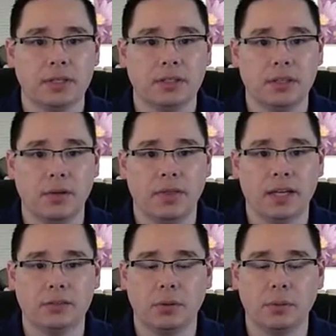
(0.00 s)
So
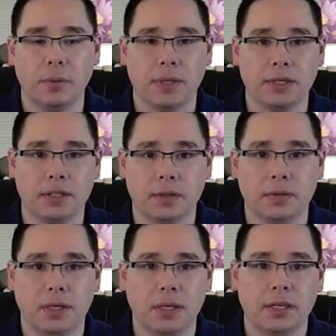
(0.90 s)
that's what we want to do.
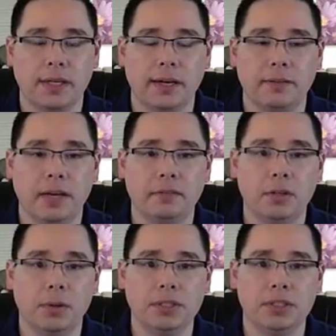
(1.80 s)
Now, if you have any
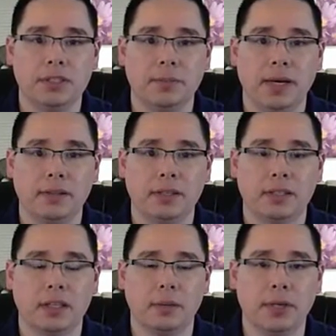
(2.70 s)
questions about
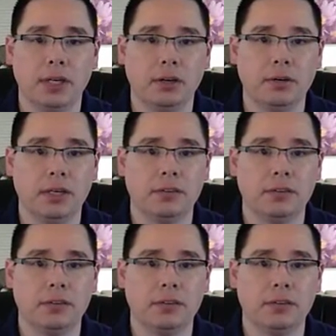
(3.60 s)
this, let me know.